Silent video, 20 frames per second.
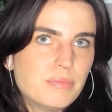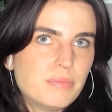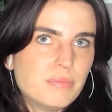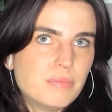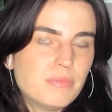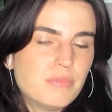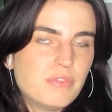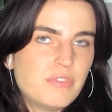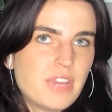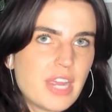
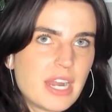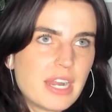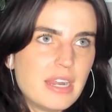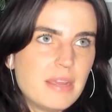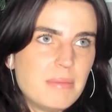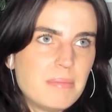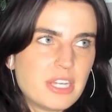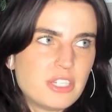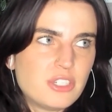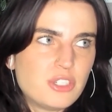very
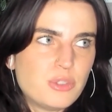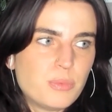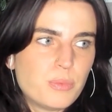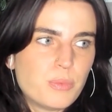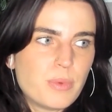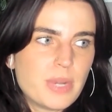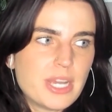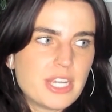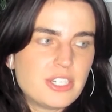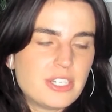much
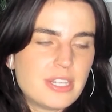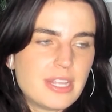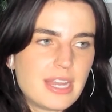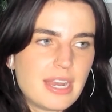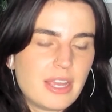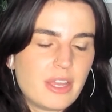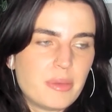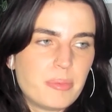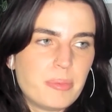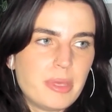wish that
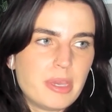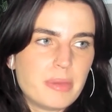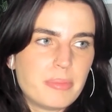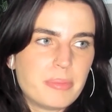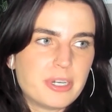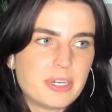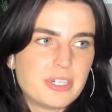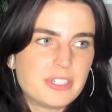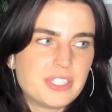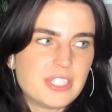I could be a
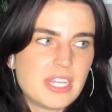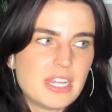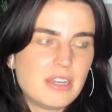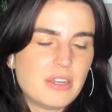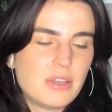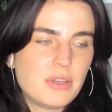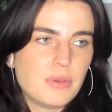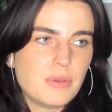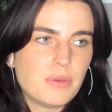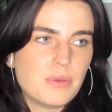person
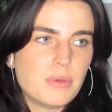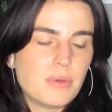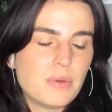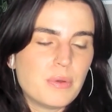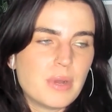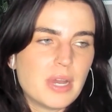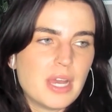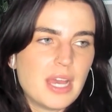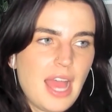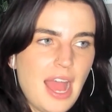
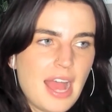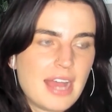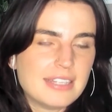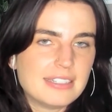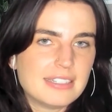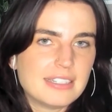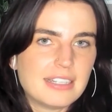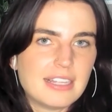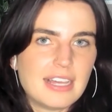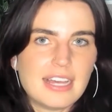who
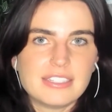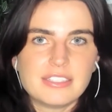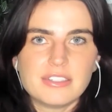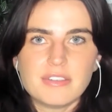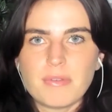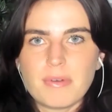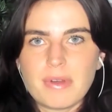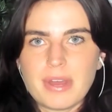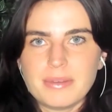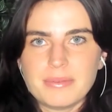has a glass
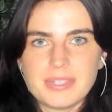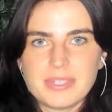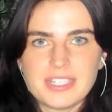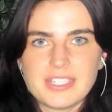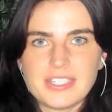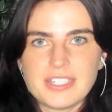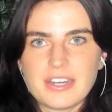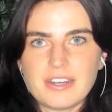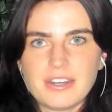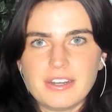of wine with
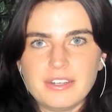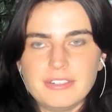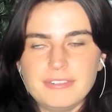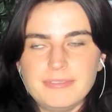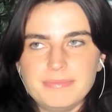dinner.